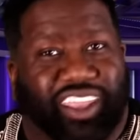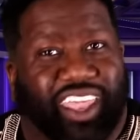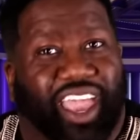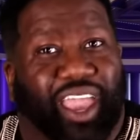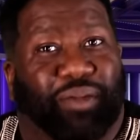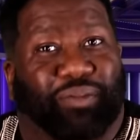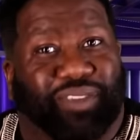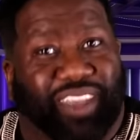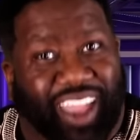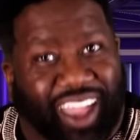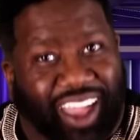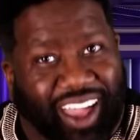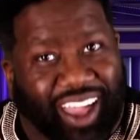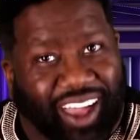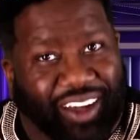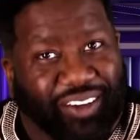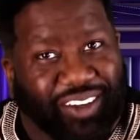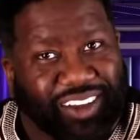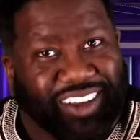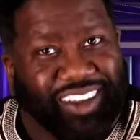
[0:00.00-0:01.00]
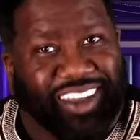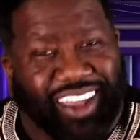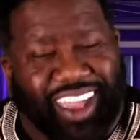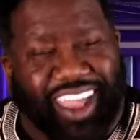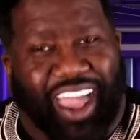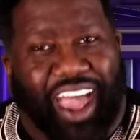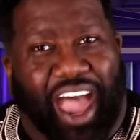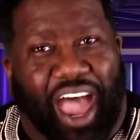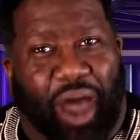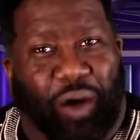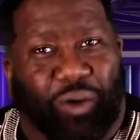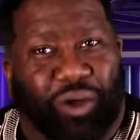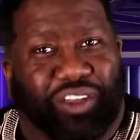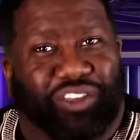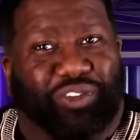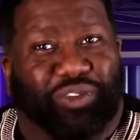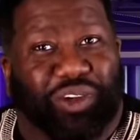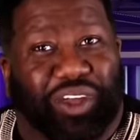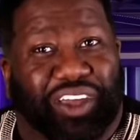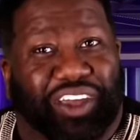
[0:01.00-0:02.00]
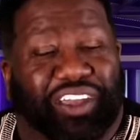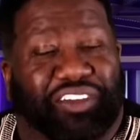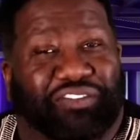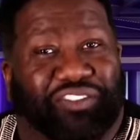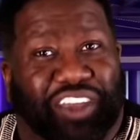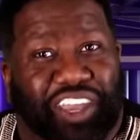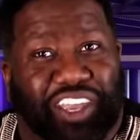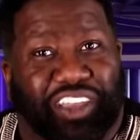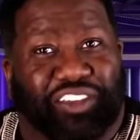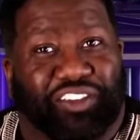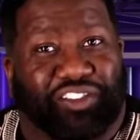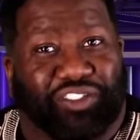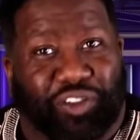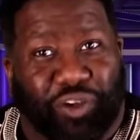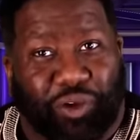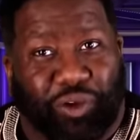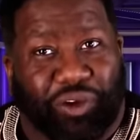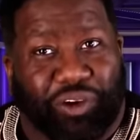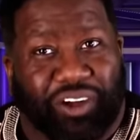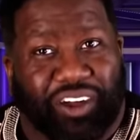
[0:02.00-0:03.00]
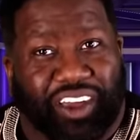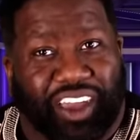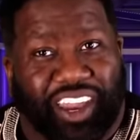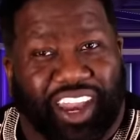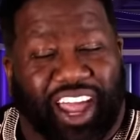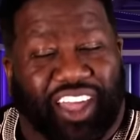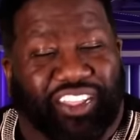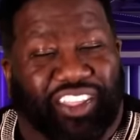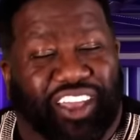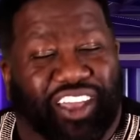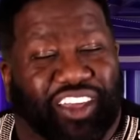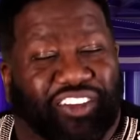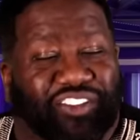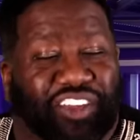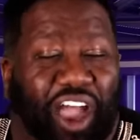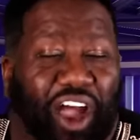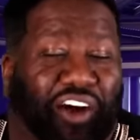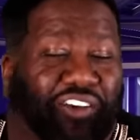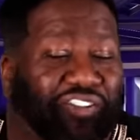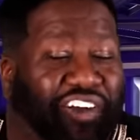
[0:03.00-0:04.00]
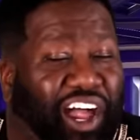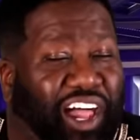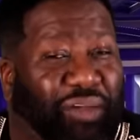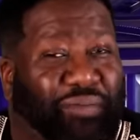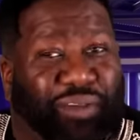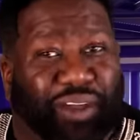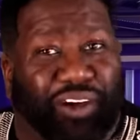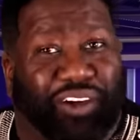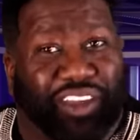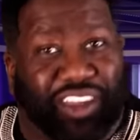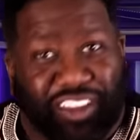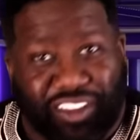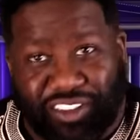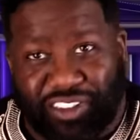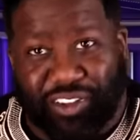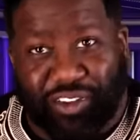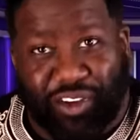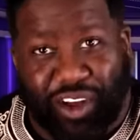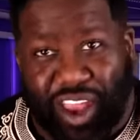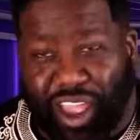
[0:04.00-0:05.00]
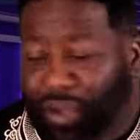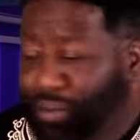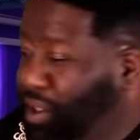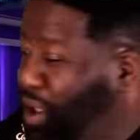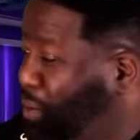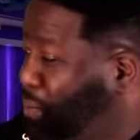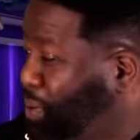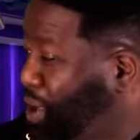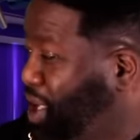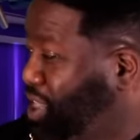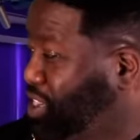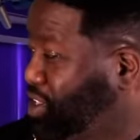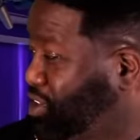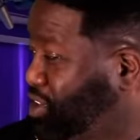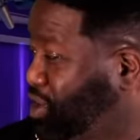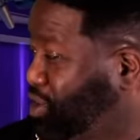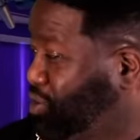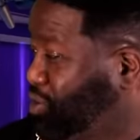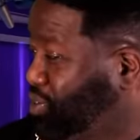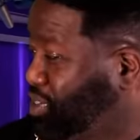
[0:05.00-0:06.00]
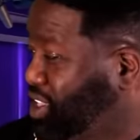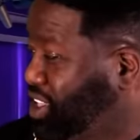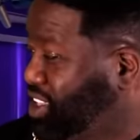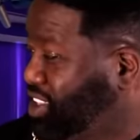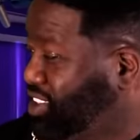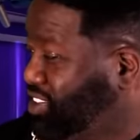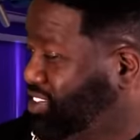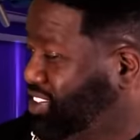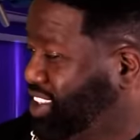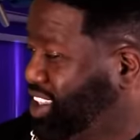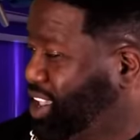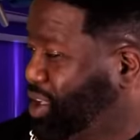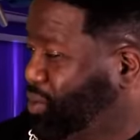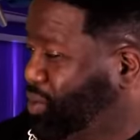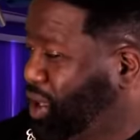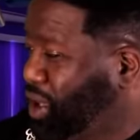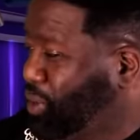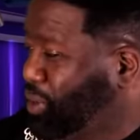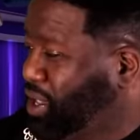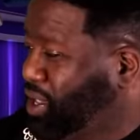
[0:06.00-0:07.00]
in Cape Town, I went to a convenience store, and I think if y'all follow me on Instagram, y'all probably know this when